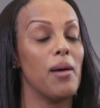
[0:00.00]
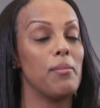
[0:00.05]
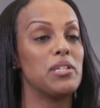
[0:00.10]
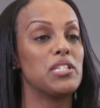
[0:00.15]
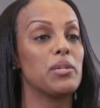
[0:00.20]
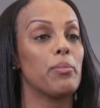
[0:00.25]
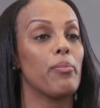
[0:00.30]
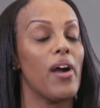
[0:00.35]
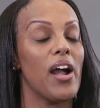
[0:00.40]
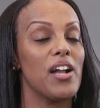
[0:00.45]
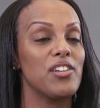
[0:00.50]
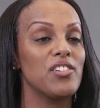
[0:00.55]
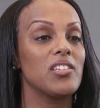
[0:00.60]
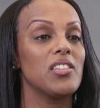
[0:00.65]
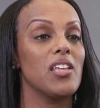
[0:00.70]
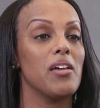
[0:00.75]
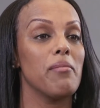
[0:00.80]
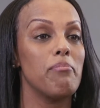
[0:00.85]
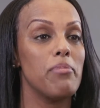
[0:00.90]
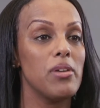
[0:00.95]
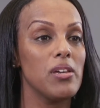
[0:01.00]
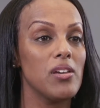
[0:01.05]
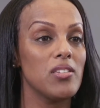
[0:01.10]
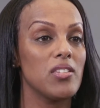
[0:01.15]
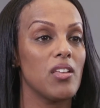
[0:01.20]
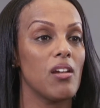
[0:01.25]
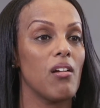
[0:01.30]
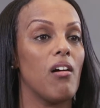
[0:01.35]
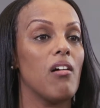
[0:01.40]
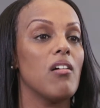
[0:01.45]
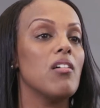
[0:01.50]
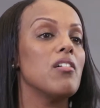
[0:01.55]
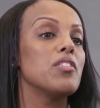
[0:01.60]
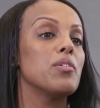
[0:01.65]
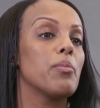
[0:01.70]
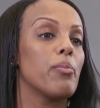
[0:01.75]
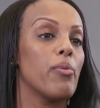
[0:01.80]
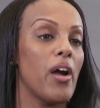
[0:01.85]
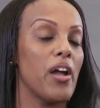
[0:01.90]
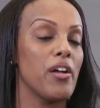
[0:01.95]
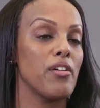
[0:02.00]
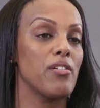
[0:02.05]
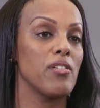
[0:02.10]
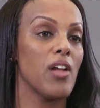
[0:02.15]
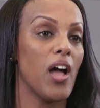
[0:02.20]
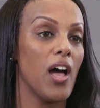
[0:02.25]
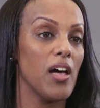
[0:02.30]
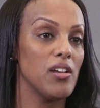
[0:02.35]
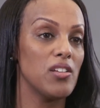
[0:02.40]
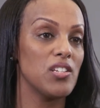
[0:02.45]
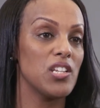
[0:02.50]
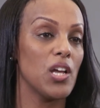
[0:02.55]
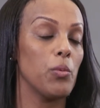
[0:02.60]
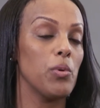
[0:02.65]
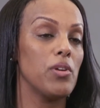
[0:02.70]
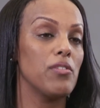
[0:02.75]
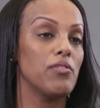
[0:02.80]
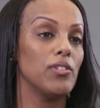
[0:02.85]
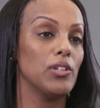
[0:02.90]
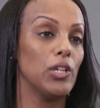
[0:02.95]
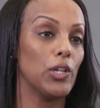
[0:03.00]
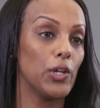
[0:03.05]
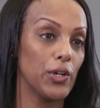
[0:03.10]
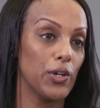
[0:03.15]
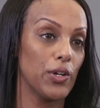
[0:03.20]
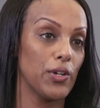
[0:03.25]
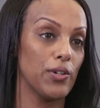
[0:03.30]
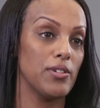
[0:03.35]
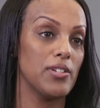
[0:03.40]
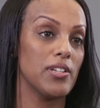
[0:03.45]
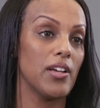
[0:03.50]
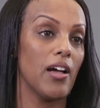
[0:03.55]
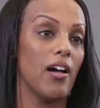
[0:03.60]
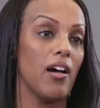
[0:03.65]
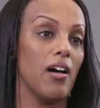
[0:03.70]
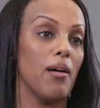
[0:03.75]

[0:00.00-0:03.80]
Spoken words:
is a project that builds on all the prior knowledge that we've learned